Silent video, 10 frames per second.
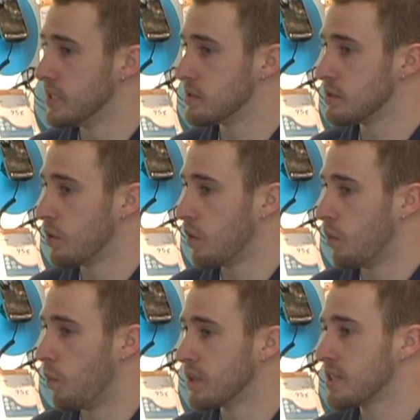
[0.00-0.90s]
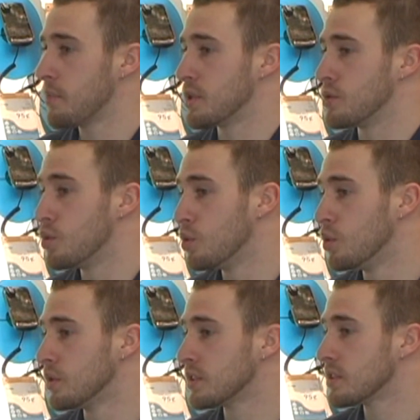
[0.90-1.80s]
is what type of
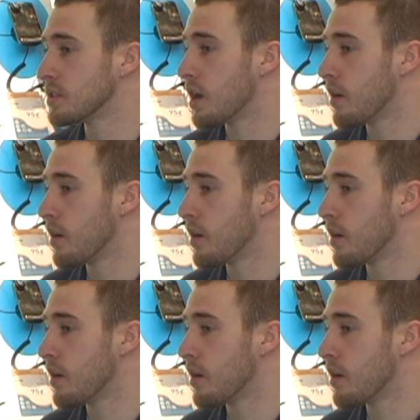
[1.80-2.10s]
tools